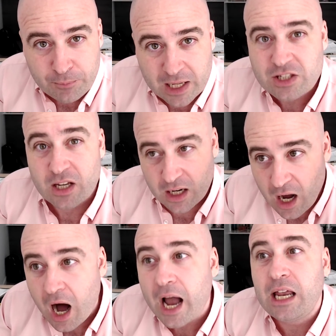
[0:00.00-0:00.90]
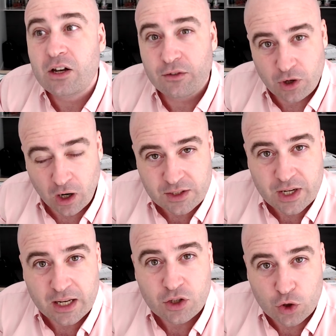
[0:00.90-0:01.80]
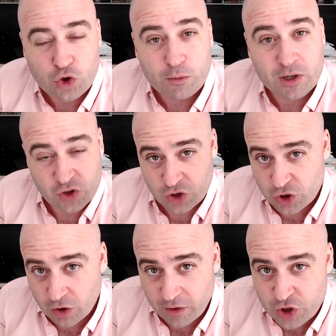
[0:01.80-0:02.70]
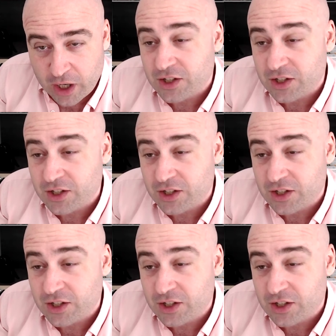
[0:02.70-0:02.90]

It's the kind of content YouTube is discouraging.